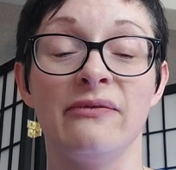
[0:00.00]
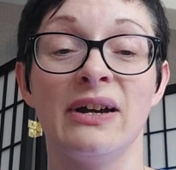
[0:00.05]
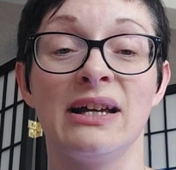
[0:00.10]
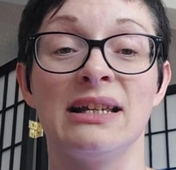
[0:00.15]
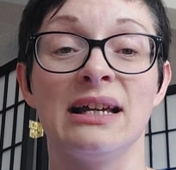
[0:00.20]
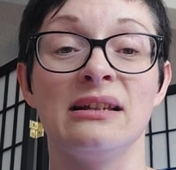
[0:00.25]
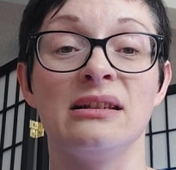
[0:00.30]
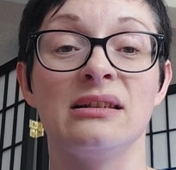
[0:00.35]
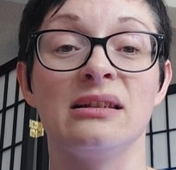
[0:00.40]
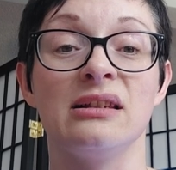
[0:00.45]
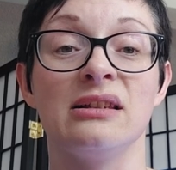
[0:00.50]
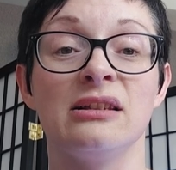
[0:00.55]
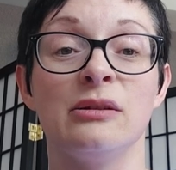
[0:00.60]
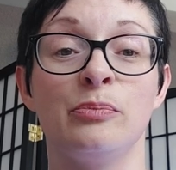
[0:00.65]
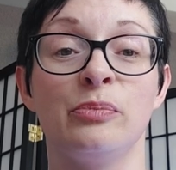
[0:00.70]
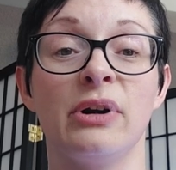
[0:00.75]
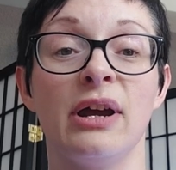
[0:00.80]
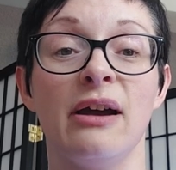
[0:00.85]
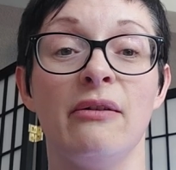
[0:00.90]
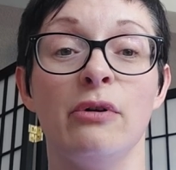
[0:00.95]
I've had answers
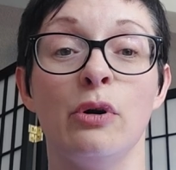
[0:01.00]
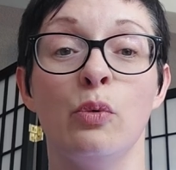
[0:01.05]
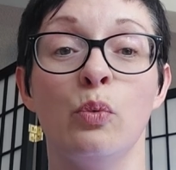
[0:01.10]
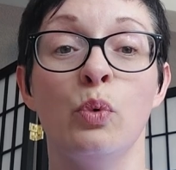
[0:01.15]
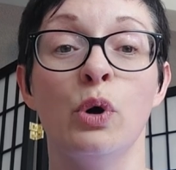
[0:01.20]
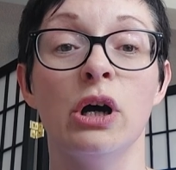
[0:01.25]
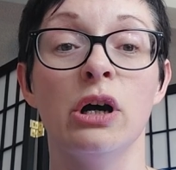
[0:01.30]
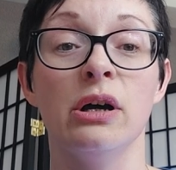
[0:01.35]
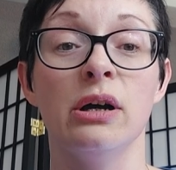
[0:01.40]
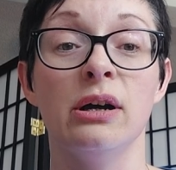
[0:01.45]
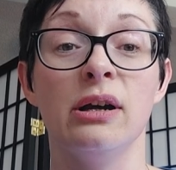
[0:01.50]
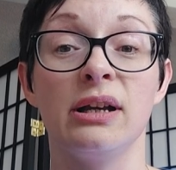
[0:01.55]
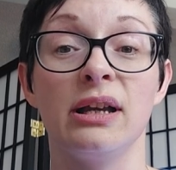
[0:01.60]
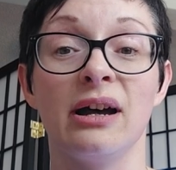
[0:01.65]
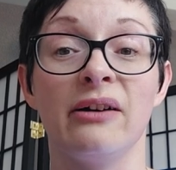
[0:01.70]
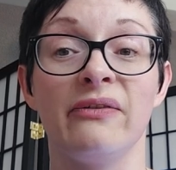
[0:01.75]
to prayer at work.